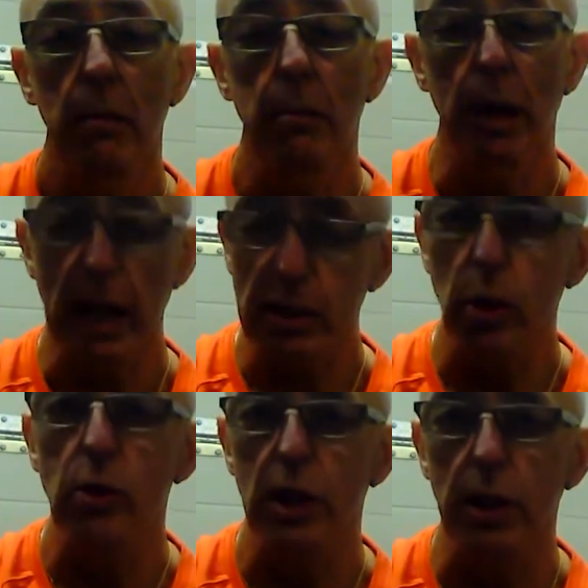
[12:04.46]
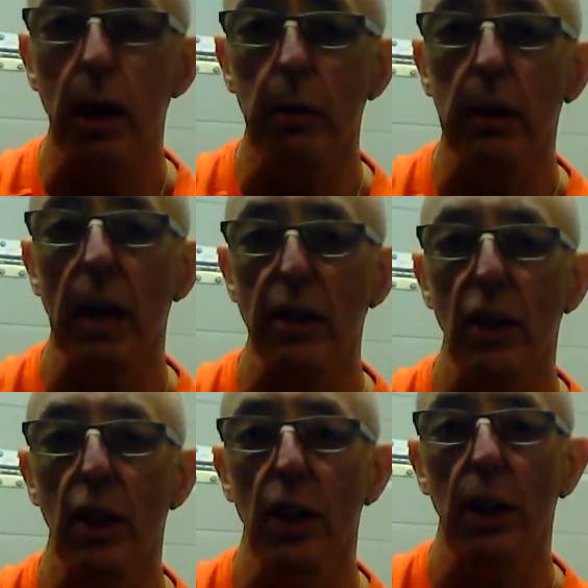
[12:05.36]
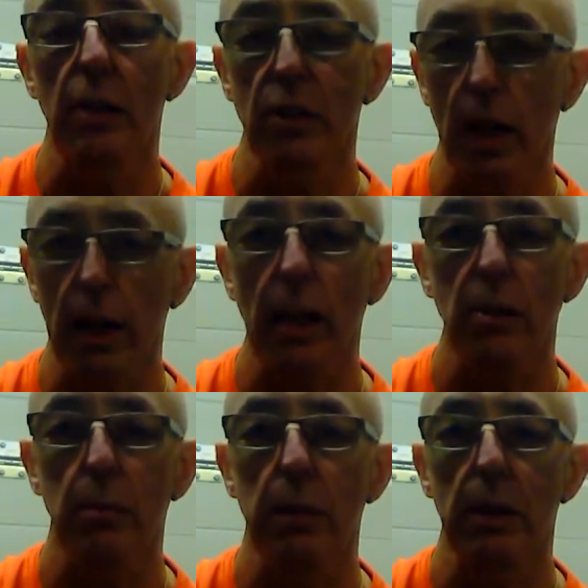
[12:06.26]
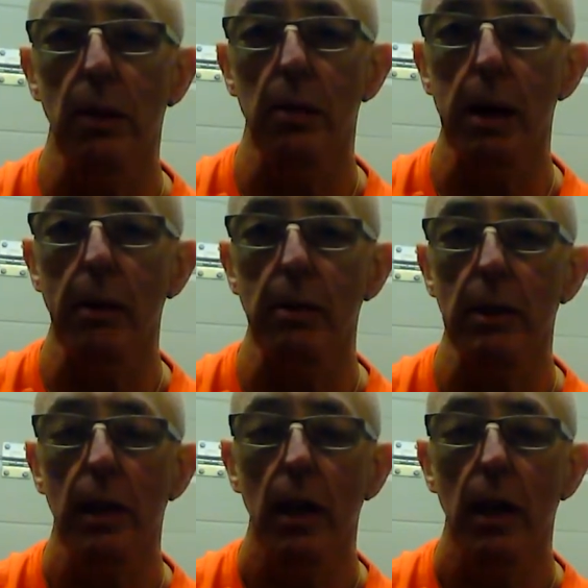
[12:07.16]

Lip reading: But it is good to know and catch it early and try and get something done about it.